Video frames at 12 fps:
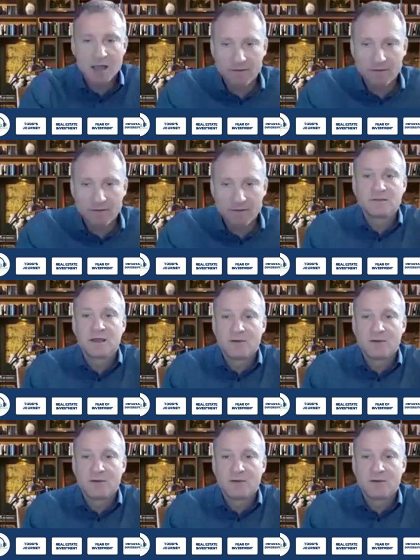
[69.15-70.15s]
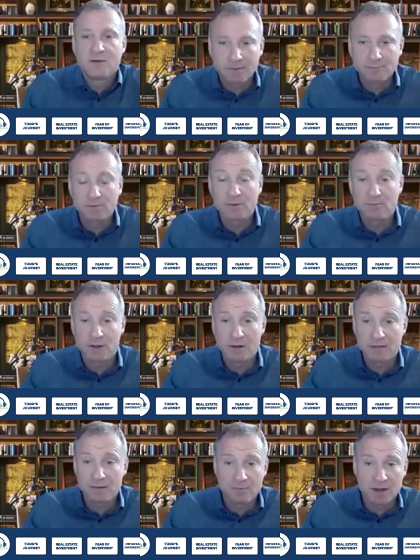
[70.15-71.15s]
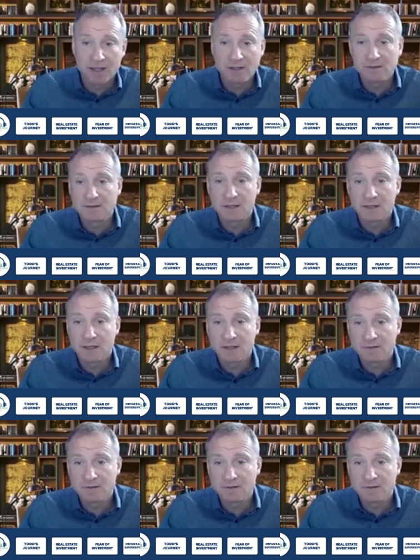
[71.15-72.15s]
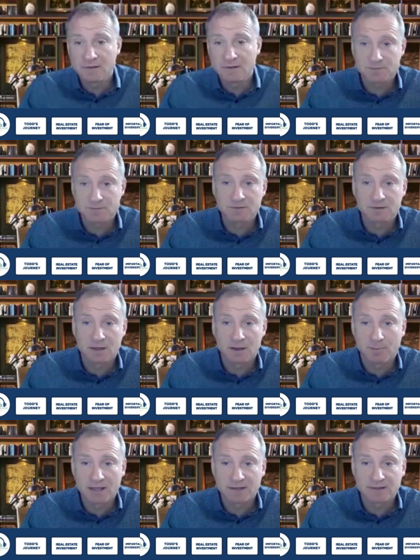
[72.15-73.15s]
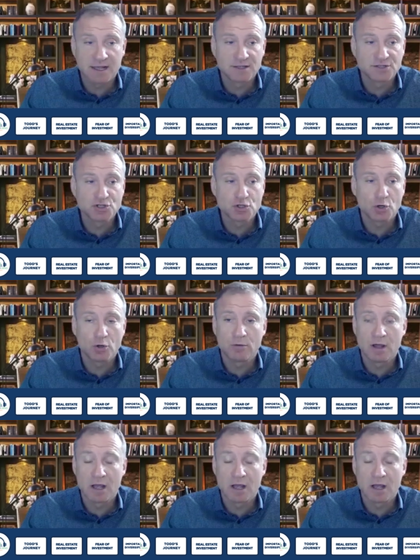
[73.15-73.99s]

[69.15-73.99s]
everyone. Uh, welcome to the Wealthy Mind uh, Investment uh, Podcast Show.